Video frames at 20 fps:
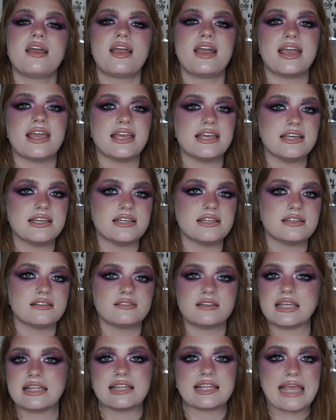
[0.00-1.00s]
a
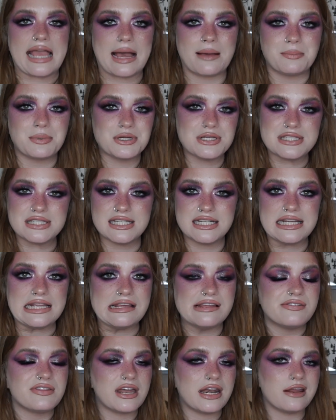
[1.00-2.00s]
like the capital
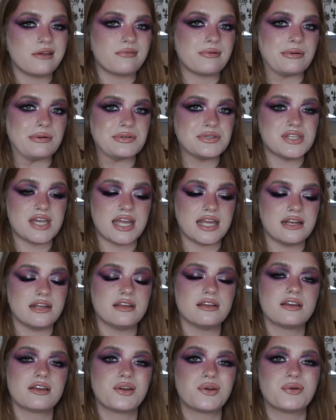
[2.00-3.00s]
city that I grew outside,
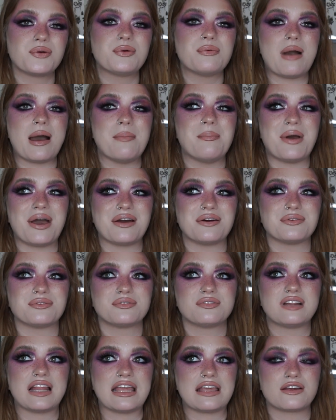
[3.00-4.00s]
grew up out
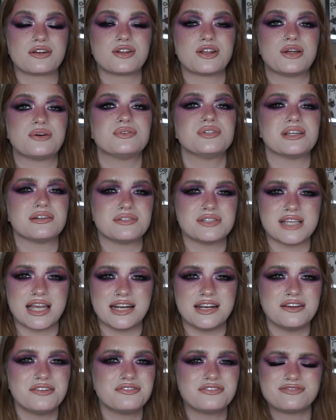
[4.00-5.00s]
like close
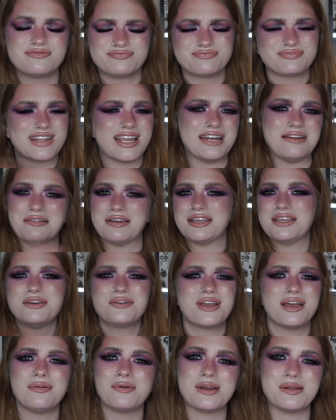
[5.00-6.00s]
outside of. Anyway, you
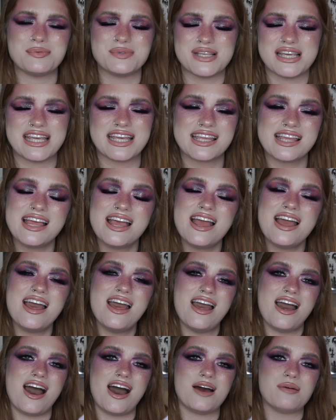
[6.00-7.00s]
get what I'm saying.
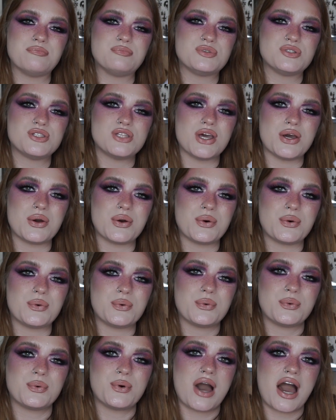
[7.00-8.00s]
Um,
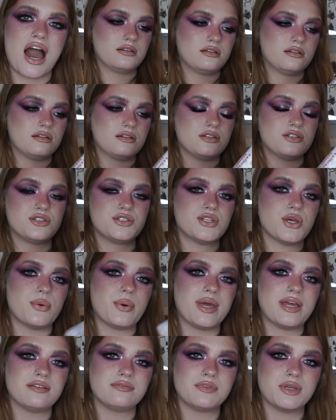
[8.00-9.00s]
so, so
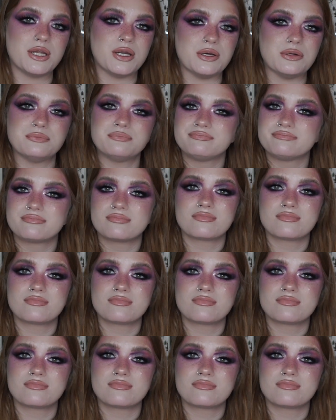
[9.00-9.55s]
it you know